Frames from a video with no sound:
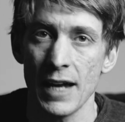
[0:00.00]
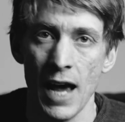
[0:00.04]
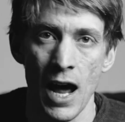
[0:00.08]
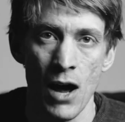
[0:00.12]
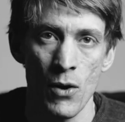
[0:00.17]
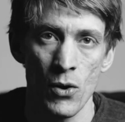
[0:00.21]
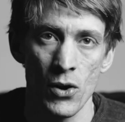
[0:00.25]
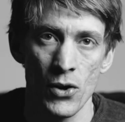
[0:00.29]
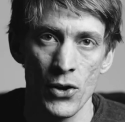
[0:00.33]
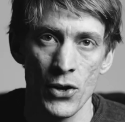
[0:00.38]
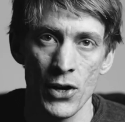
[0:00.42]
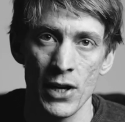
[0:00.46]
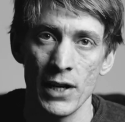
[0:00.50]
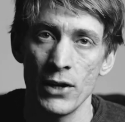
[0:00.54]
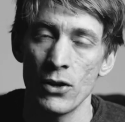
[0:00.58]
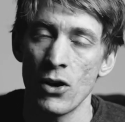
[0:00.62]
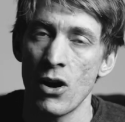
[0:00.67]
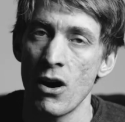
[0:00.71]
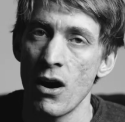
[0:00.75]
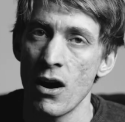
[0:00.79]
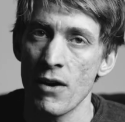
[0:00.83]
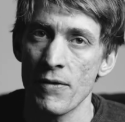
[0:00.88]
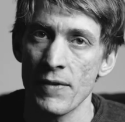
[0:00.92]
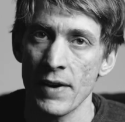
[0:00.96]
an hour early or
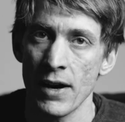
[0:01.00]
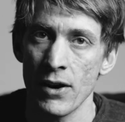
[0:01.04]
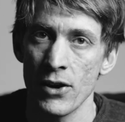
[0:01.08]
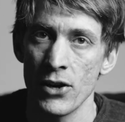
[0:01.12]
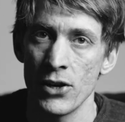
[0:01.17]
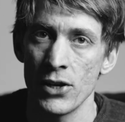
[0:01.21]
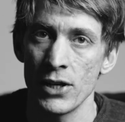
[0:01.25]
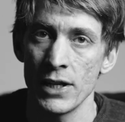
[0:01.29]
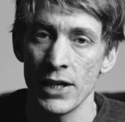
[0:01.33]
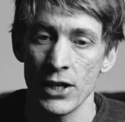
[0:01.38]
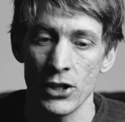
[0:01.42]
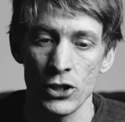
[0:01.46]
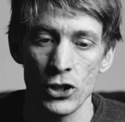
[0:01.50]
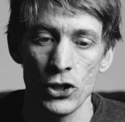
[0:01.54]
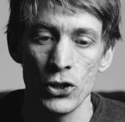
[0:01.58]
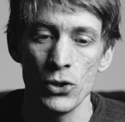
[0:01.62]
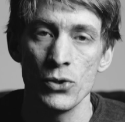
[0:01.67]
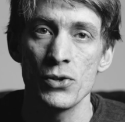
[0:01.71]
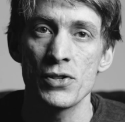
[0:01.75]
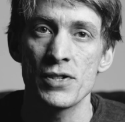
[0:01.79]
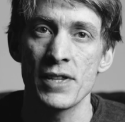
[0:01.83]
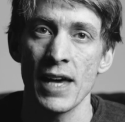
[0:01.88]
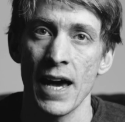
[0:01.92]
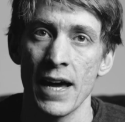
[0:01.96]
half hour early and
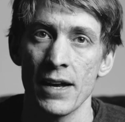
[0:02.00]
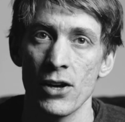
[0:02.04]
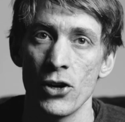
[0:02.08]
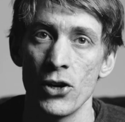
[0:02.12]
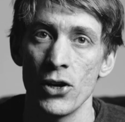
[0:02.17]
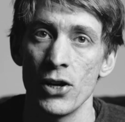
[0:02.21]
use that